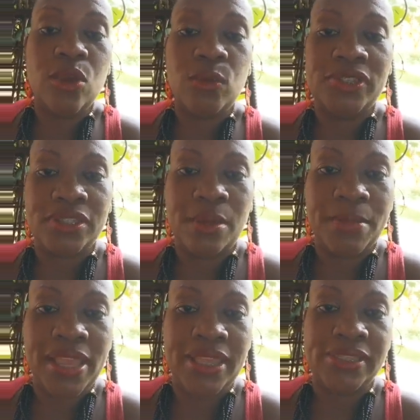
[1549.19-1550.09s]
which is
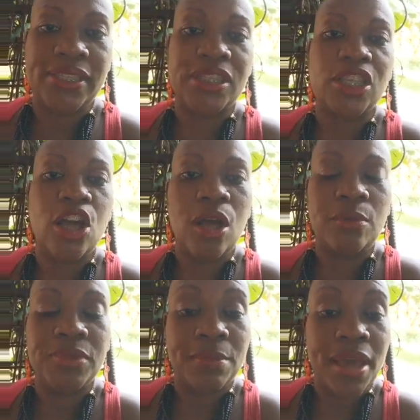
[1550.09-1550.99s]
amazing to calm
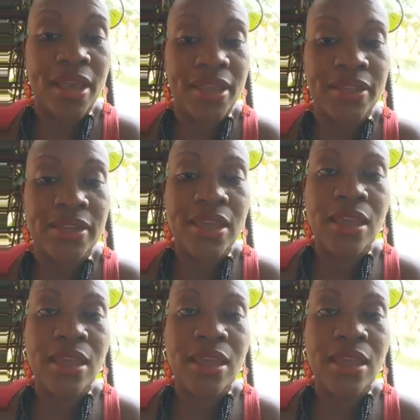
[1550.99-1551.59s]
the mind.